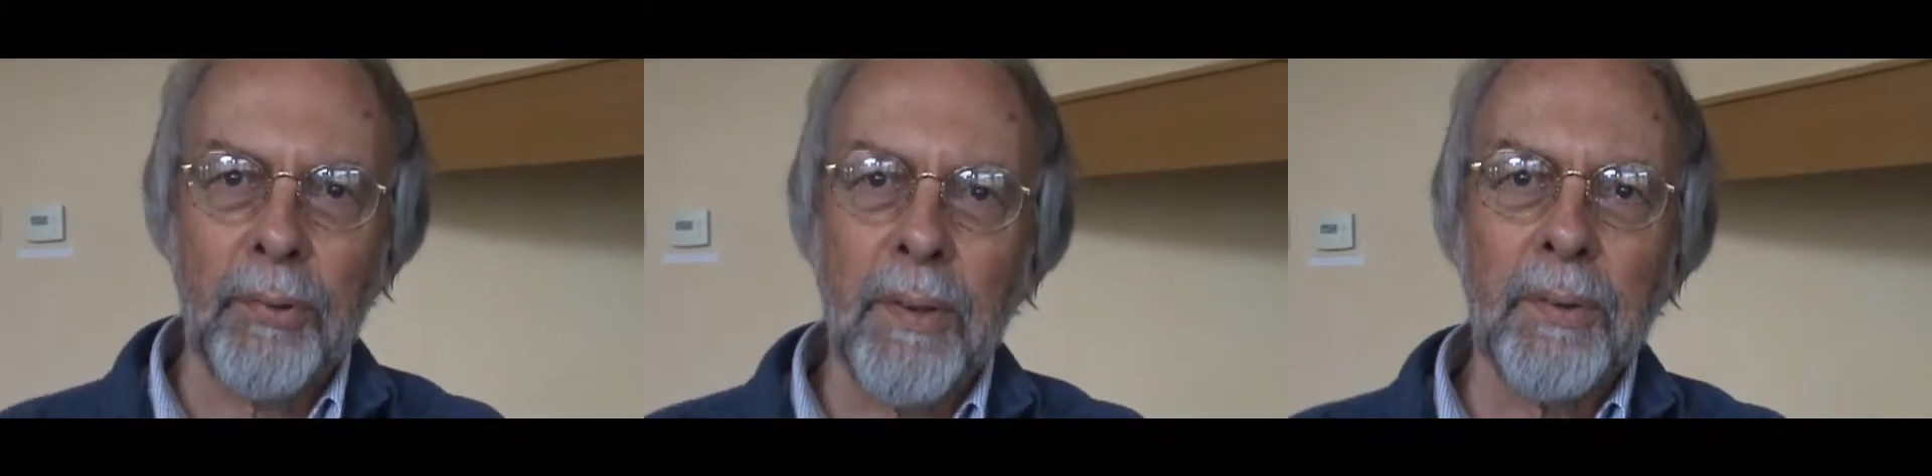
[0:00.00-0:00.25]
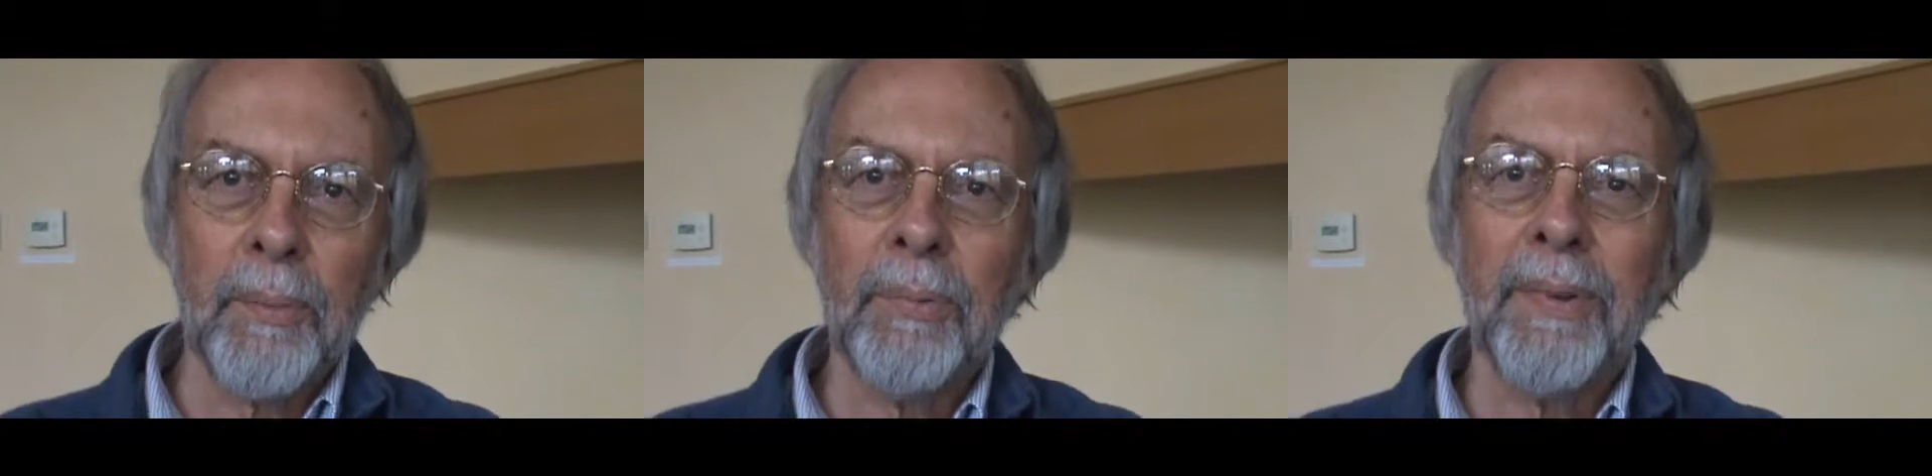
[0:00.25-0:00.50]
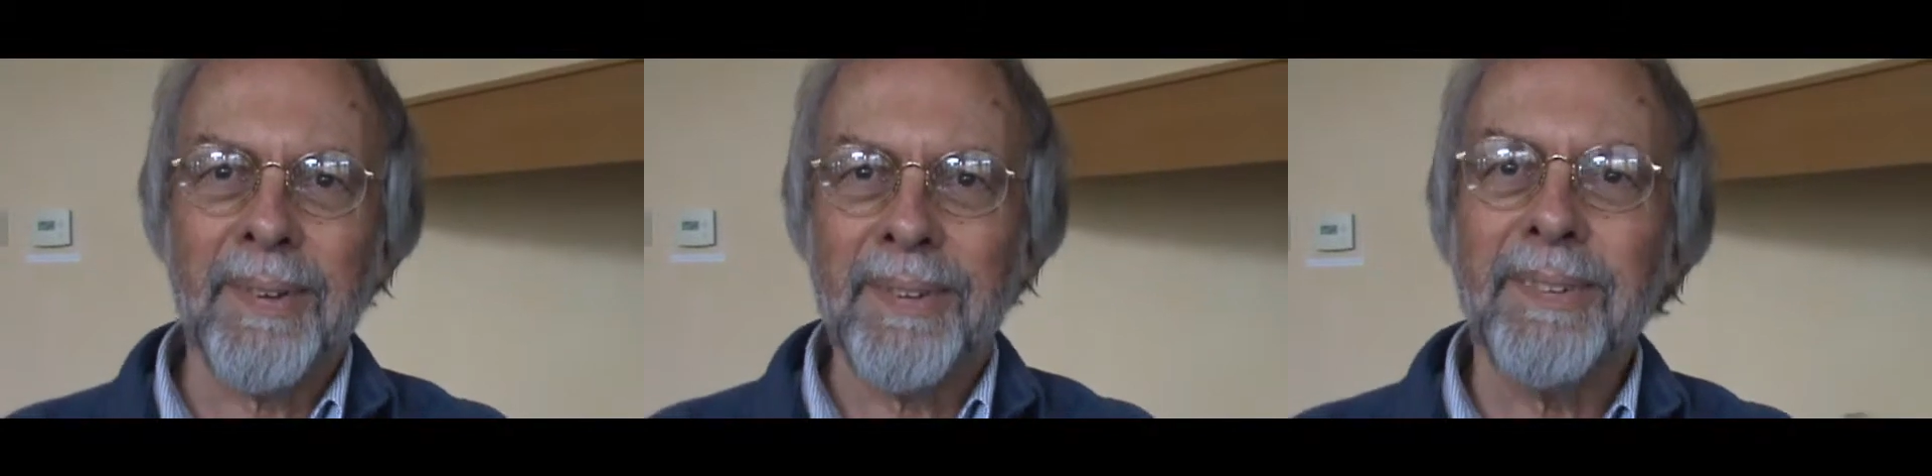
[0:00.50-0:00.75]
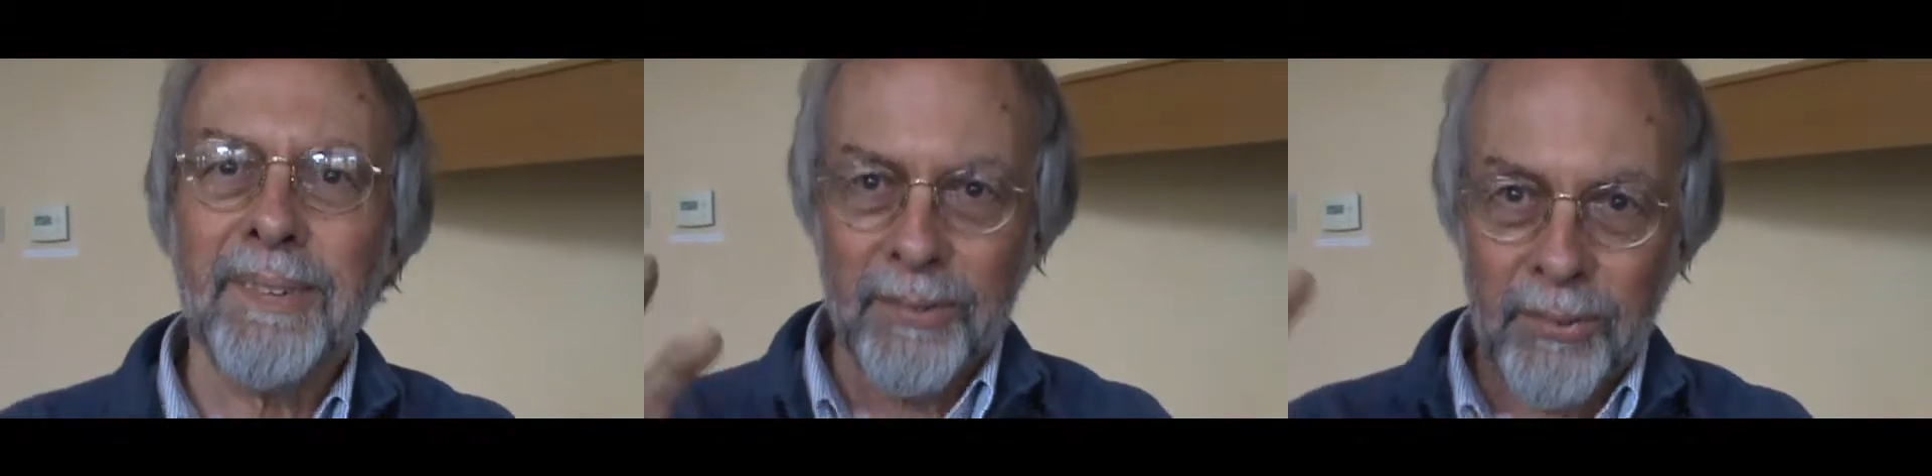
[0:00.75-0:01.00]
trying to
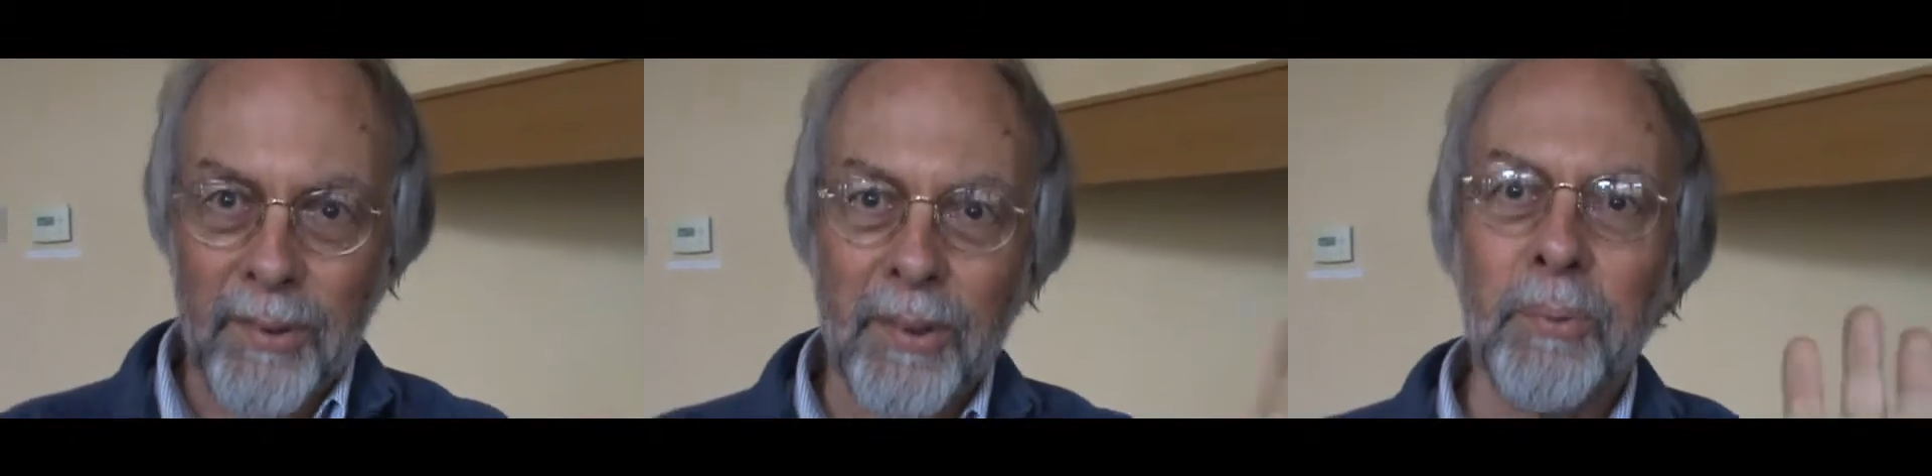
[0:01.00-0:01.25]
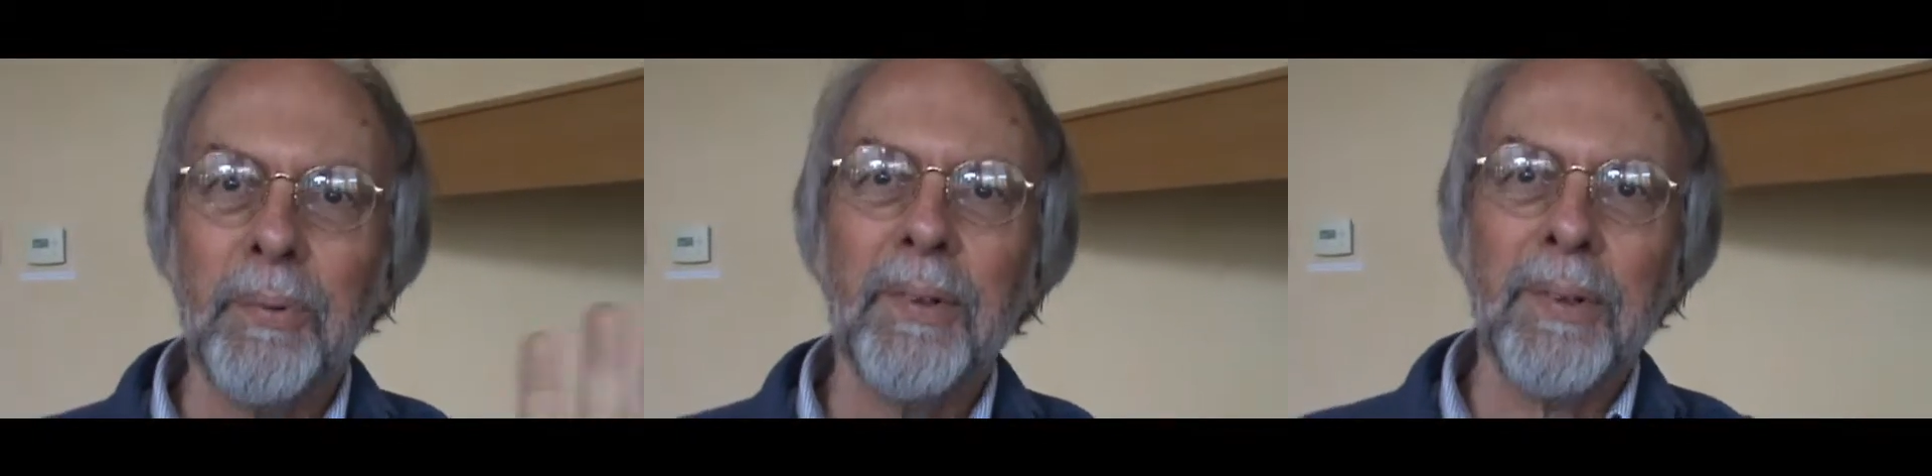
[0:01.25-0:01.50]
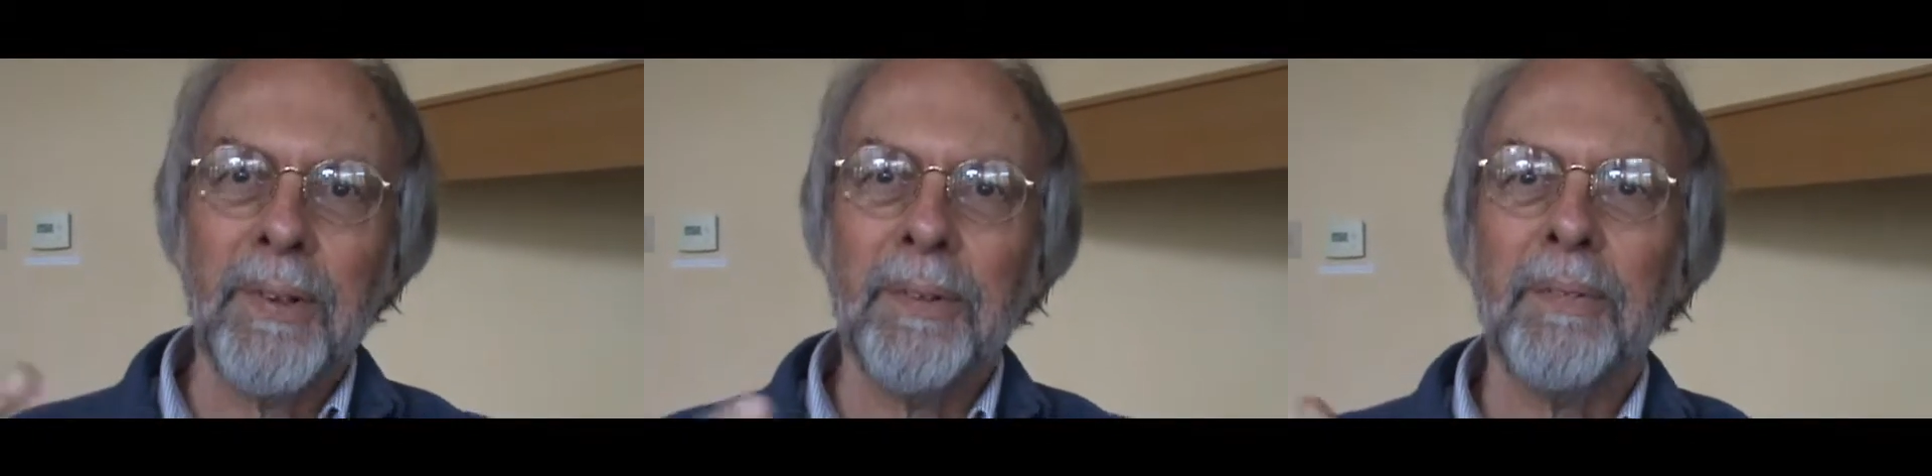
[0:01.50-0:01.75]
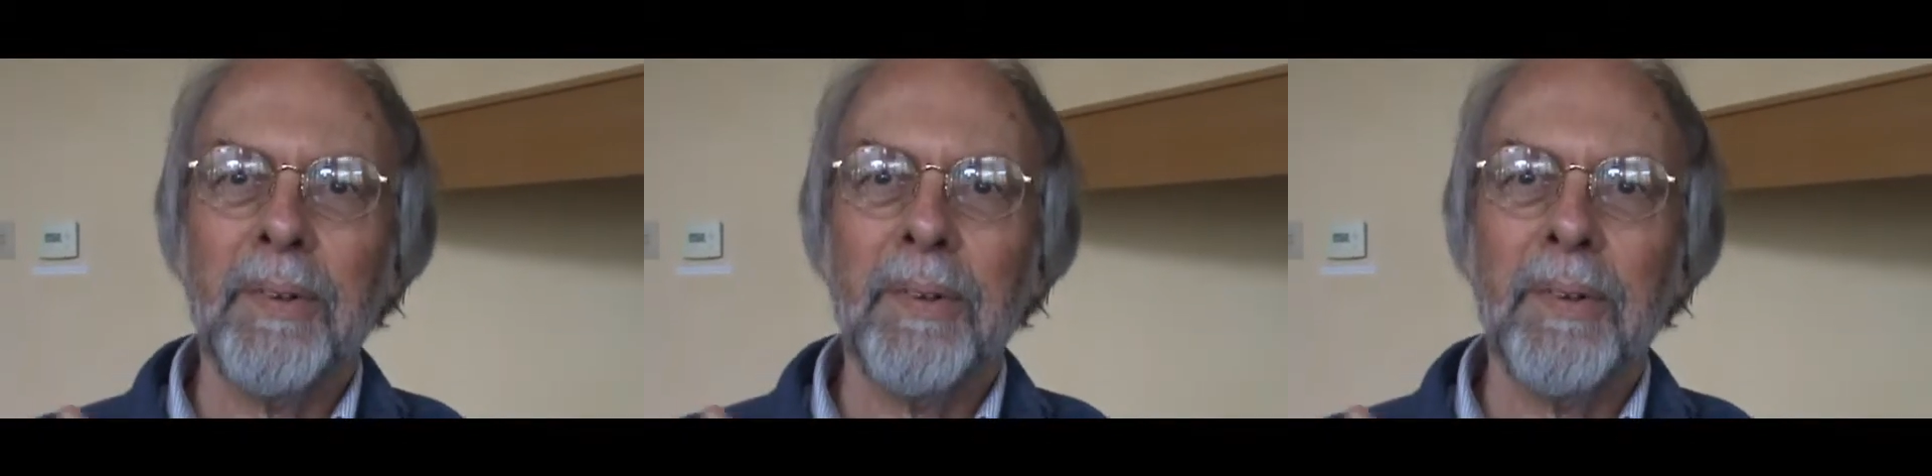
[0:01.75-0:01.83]
bring star work and